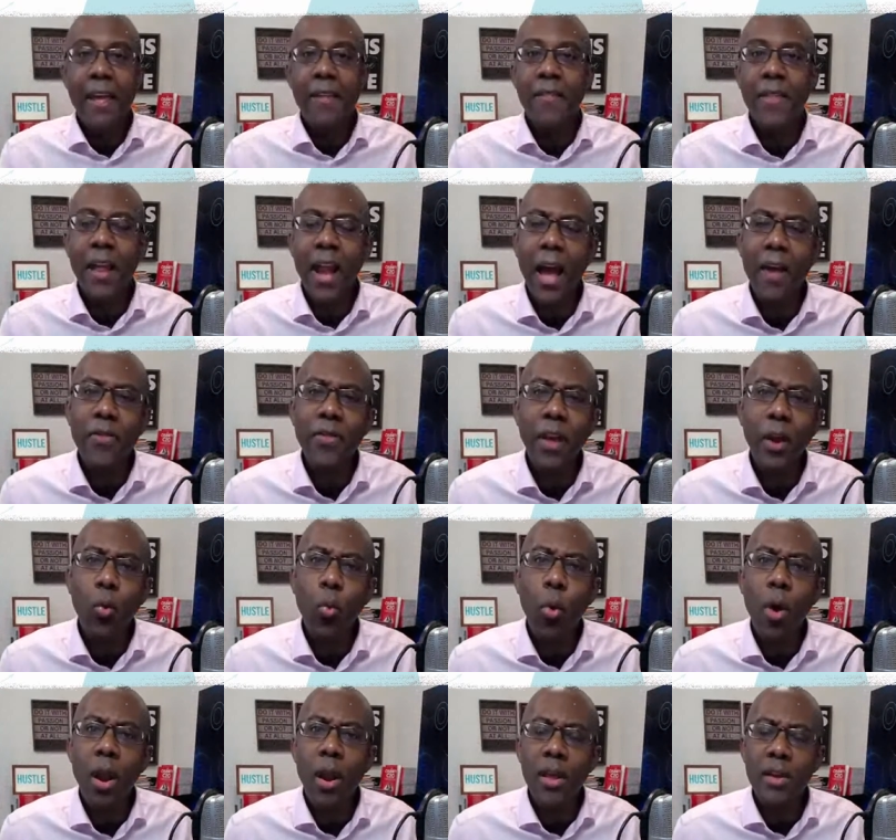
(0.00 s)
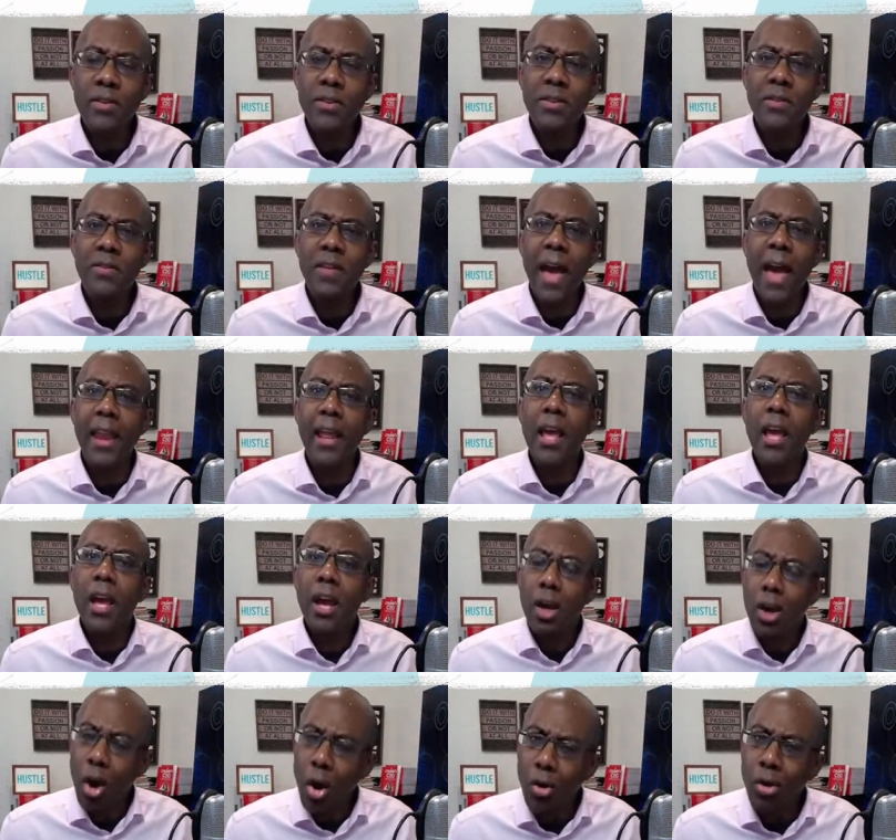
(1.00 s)
Then I think what it is that
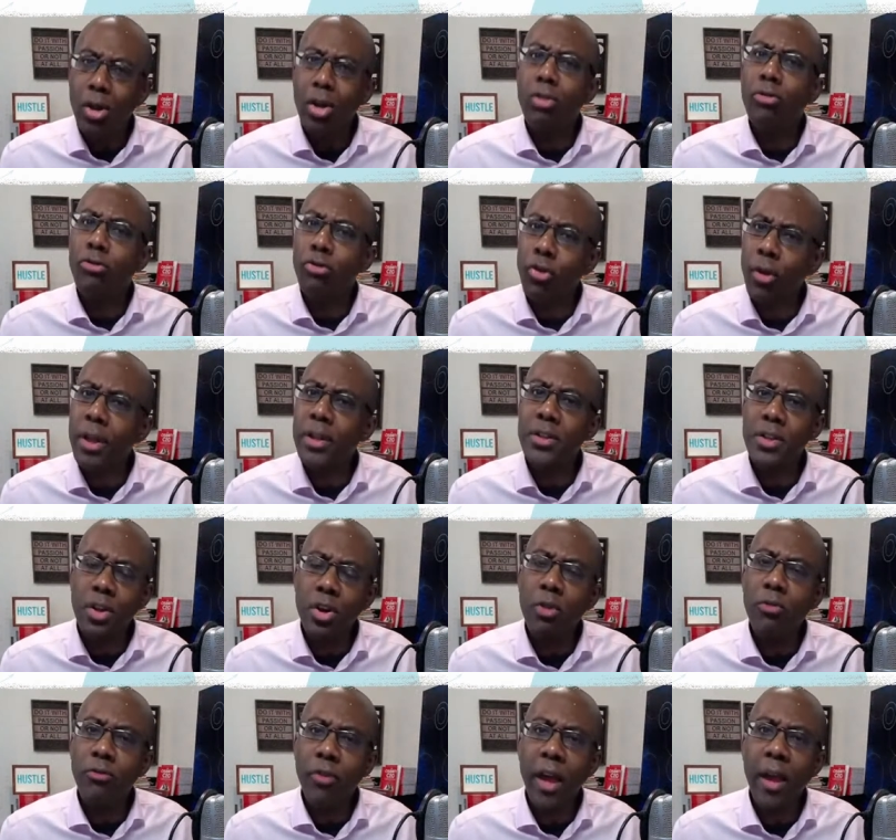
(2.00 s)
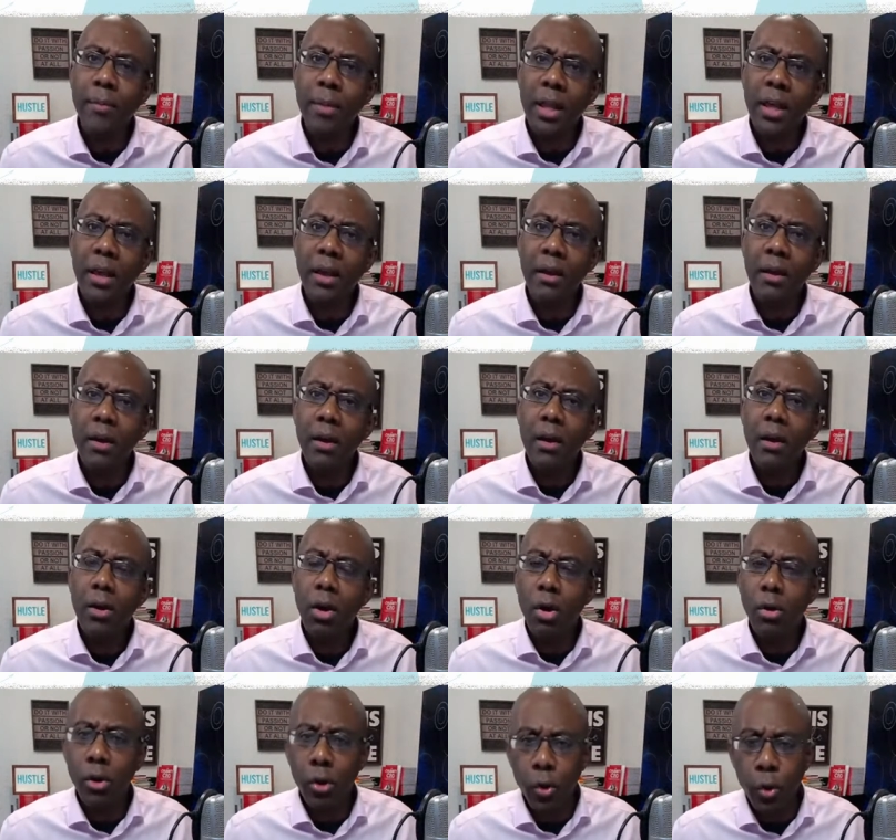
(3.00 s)
go to your friends and your family,
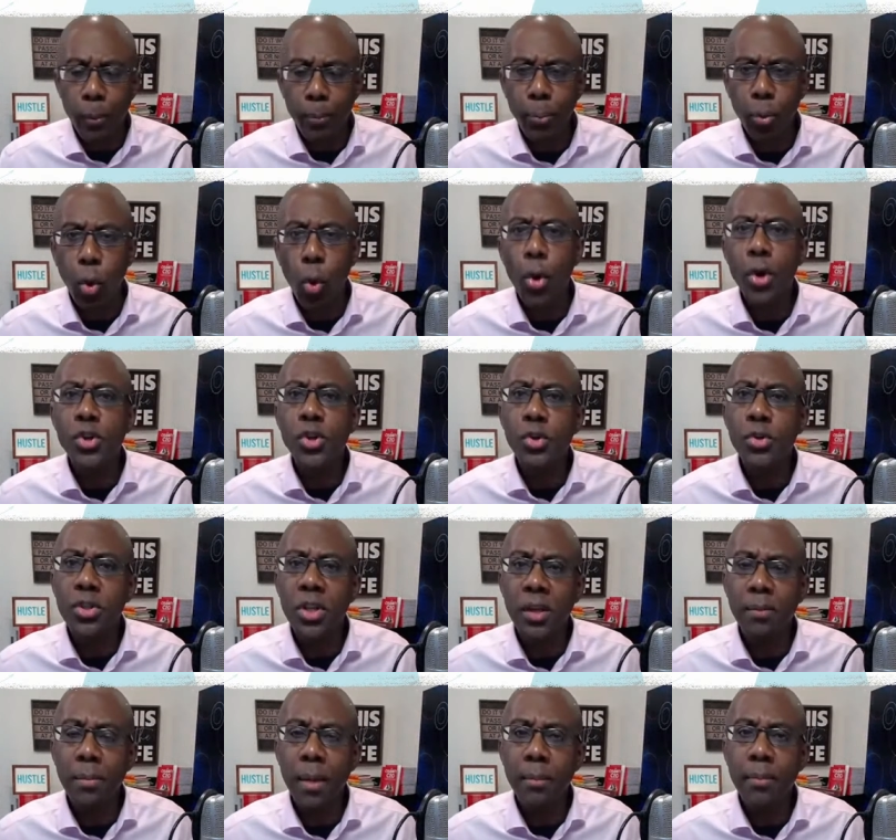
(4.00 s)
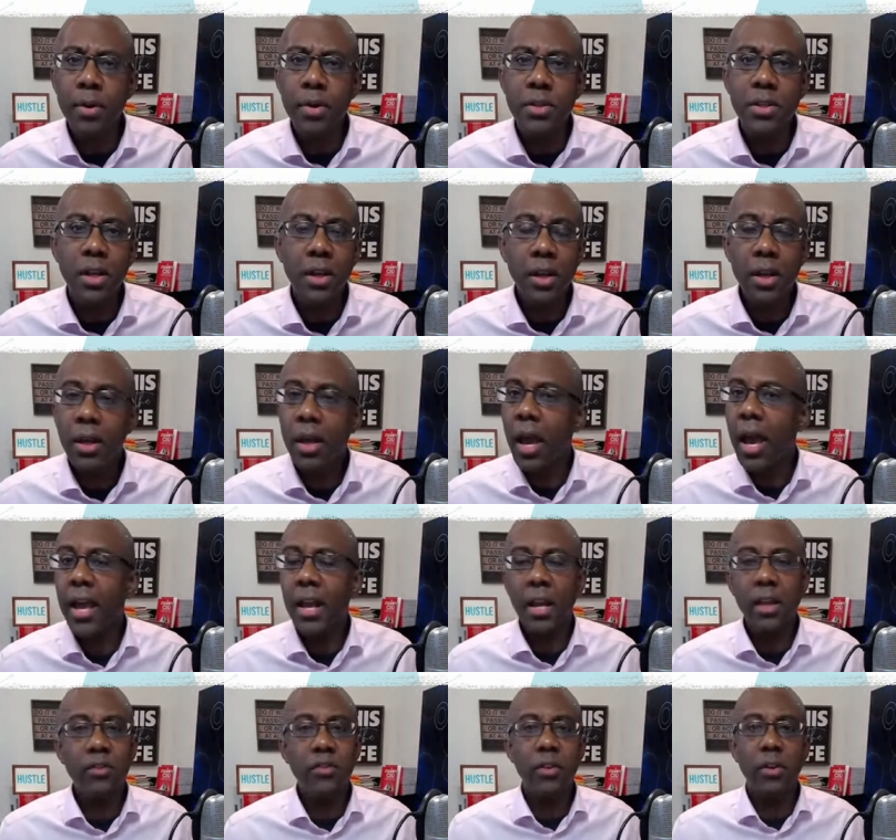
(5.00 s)
go to your employees, your team members.
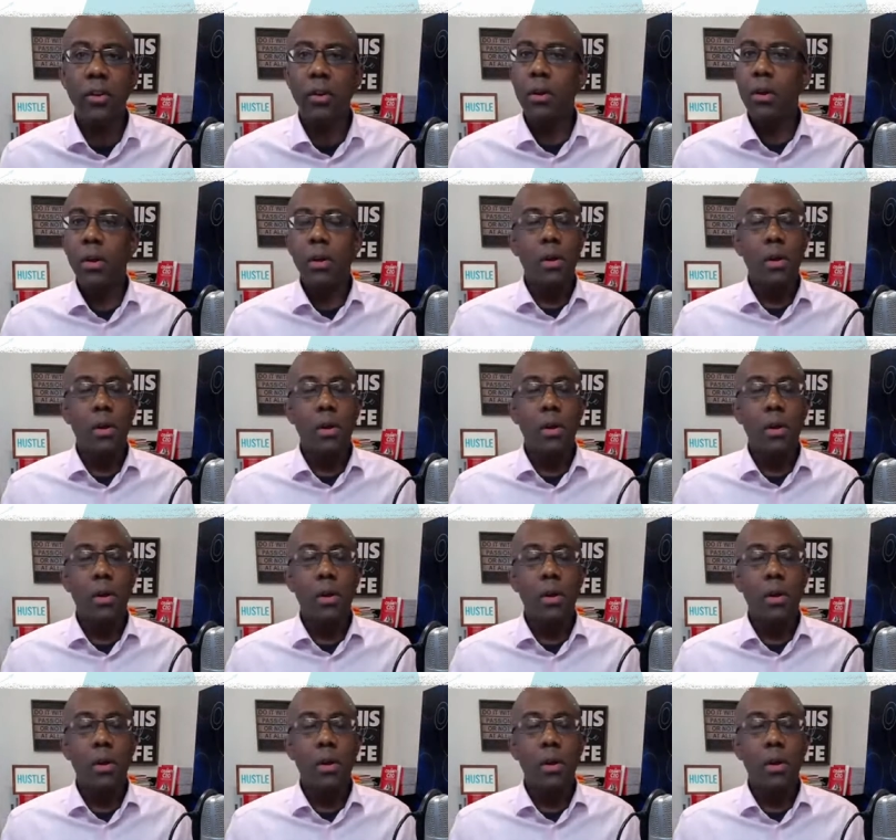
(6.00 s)
Hey, listen,